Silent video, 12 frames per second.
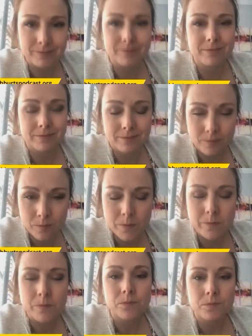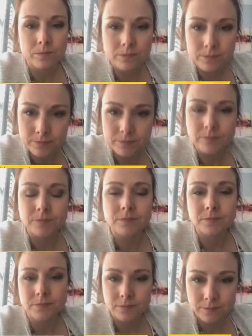whole process of them
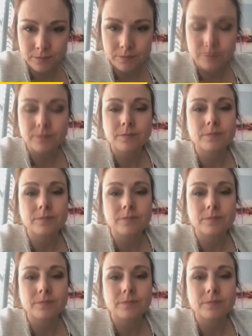going through